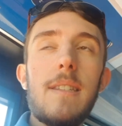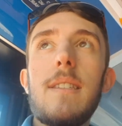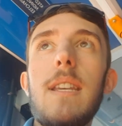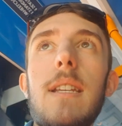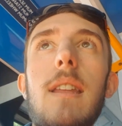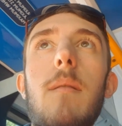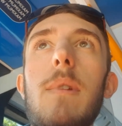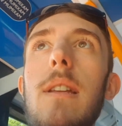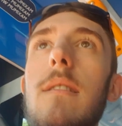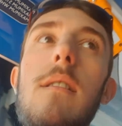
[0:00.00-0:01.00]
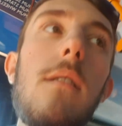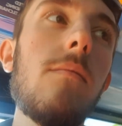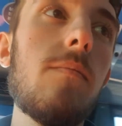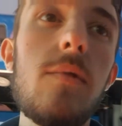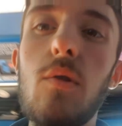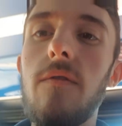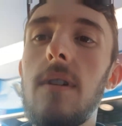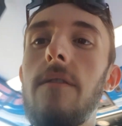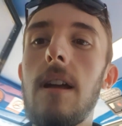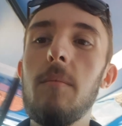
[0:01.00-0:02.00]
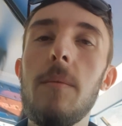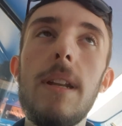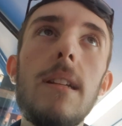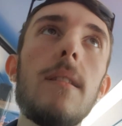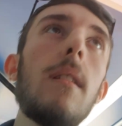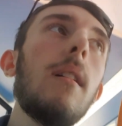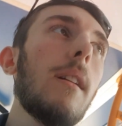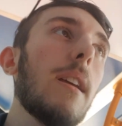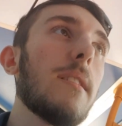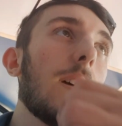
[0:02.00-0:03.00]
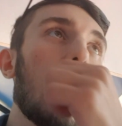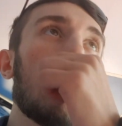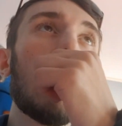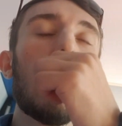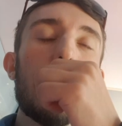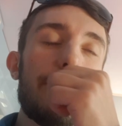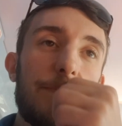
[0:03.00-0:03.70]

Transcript: It's 16 minutes, so I'll talk for another couple of minutes, get set up and go.